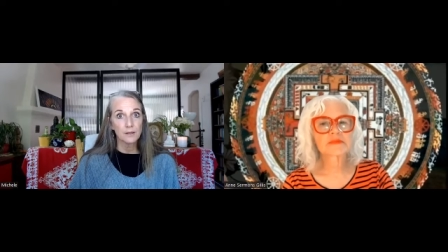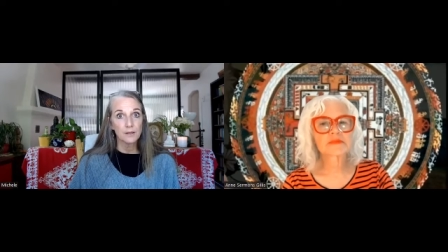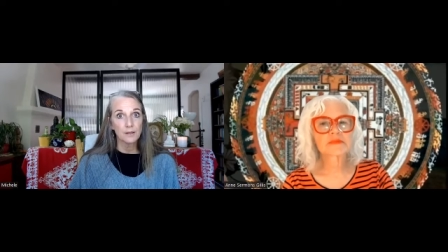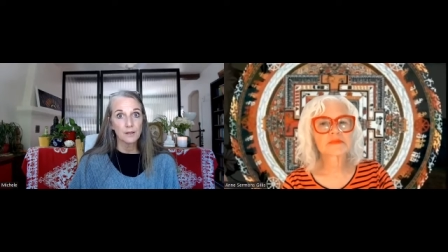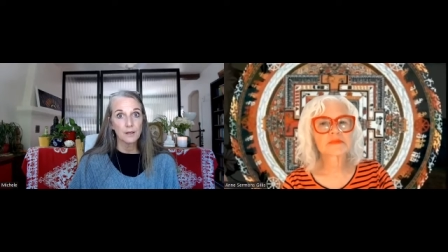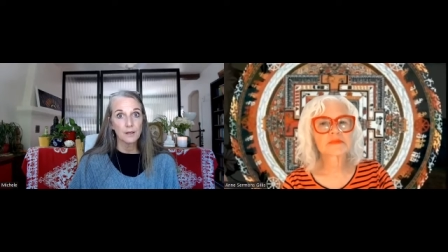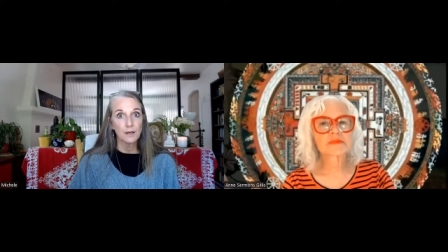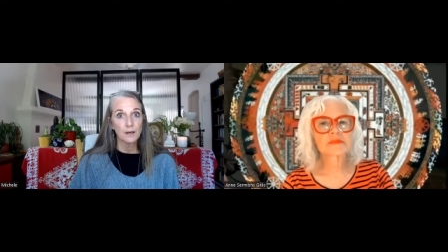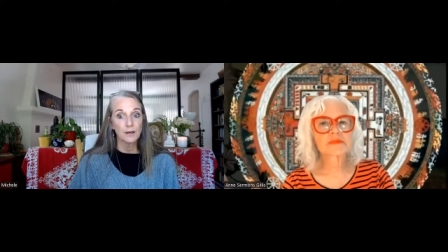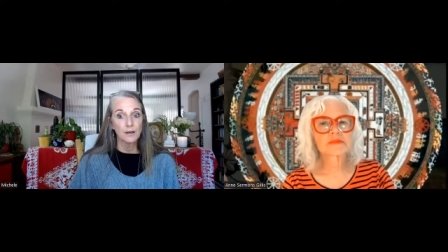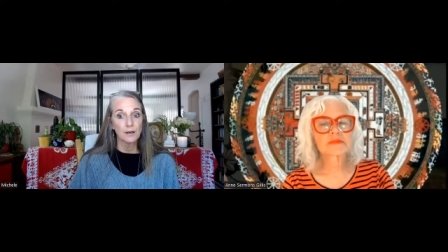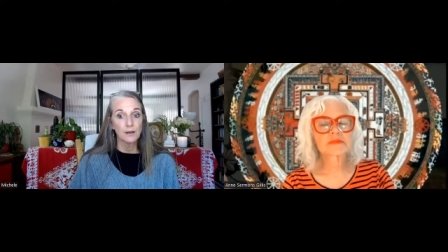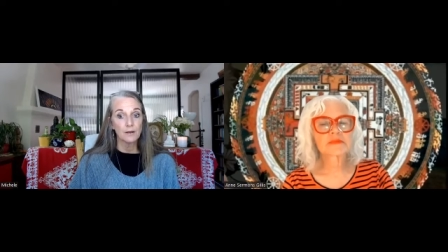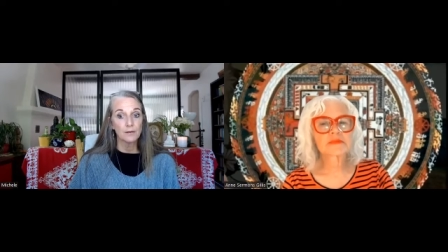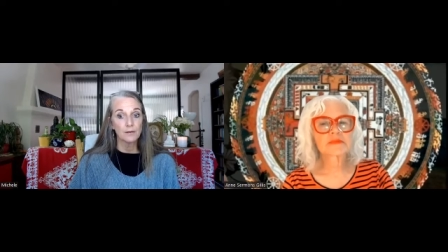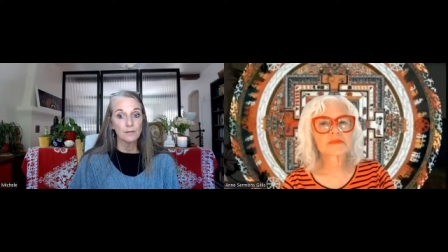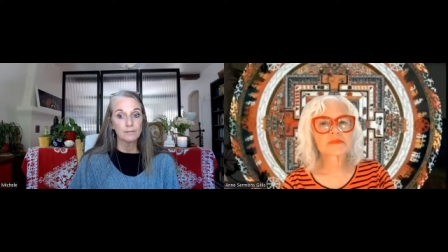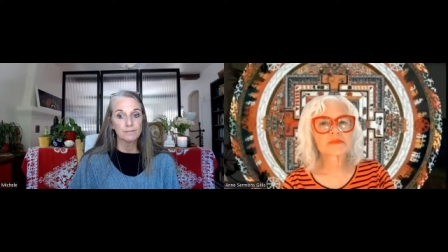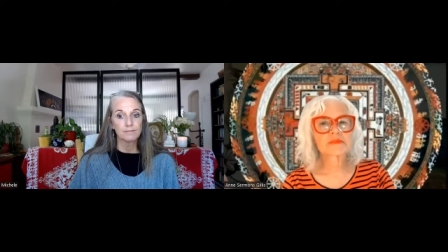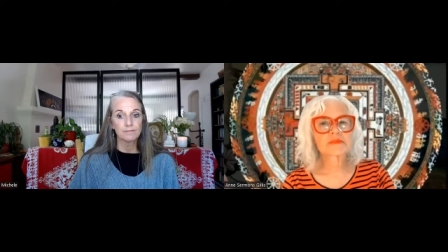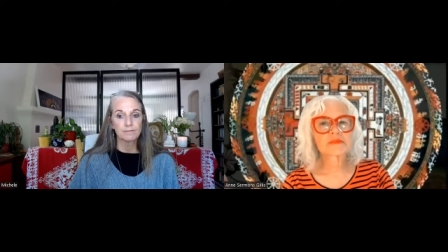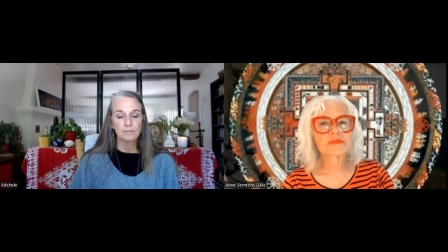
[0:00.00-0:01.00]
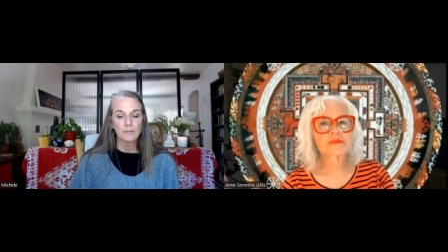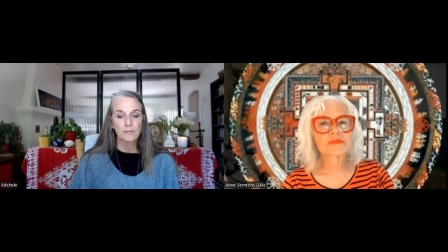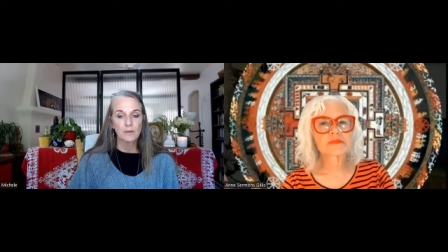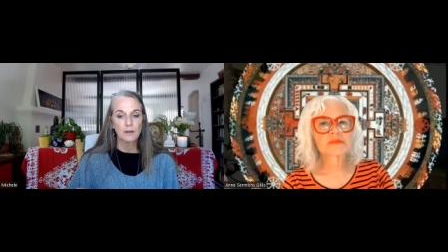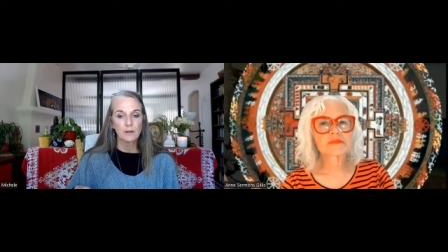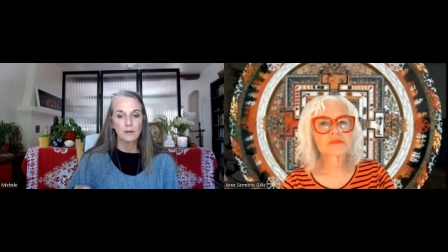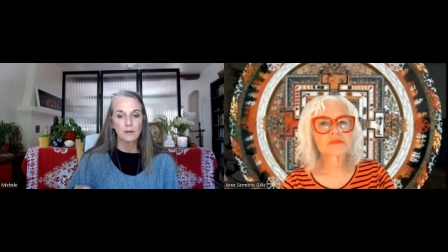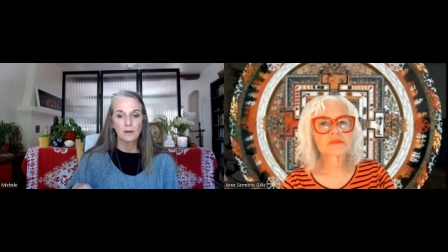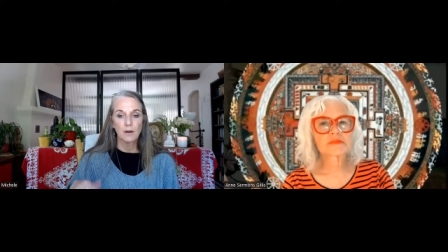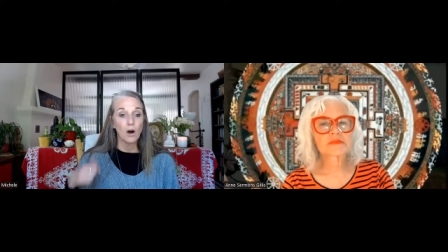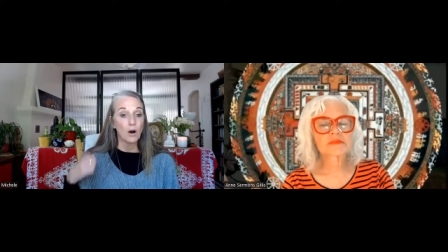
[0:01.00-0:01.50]

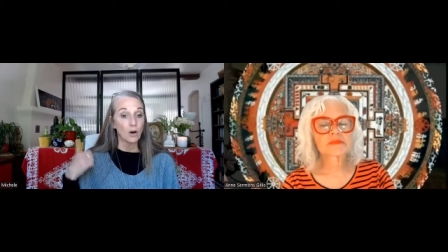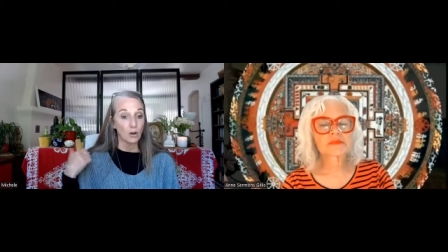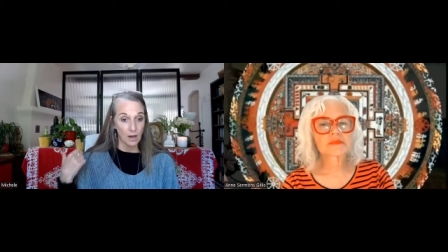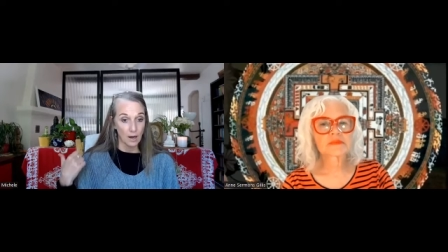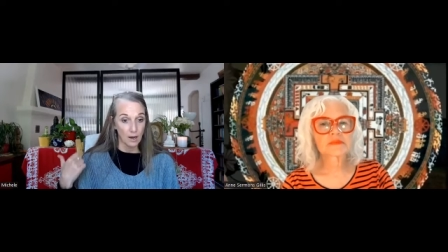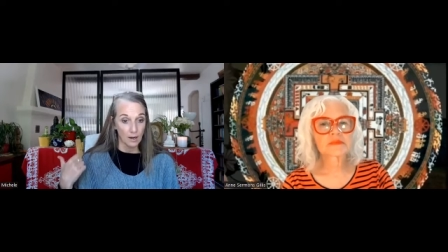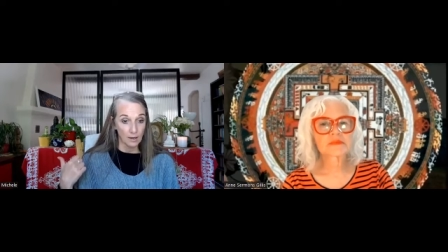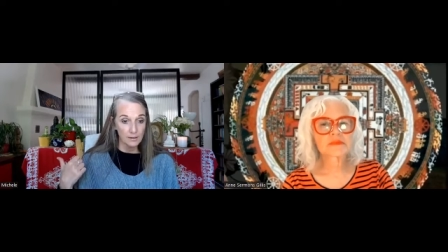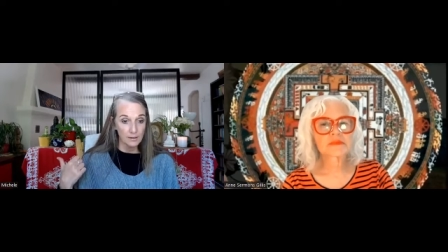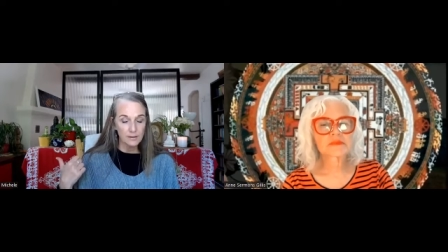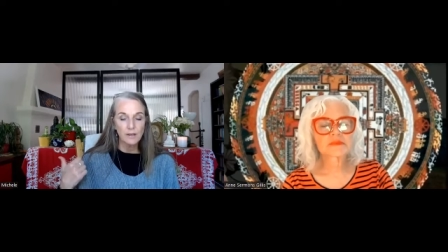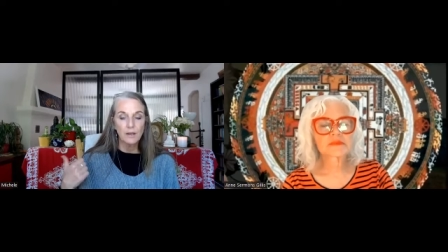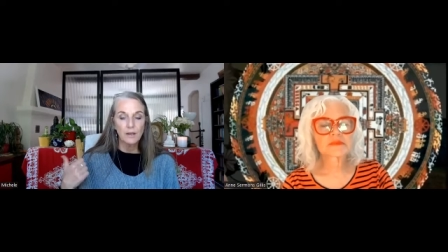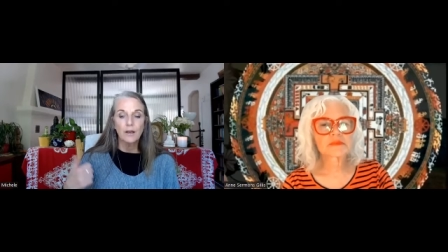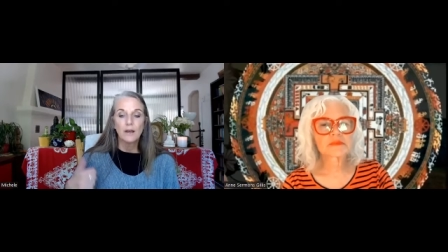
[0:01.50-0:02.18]
Alcott,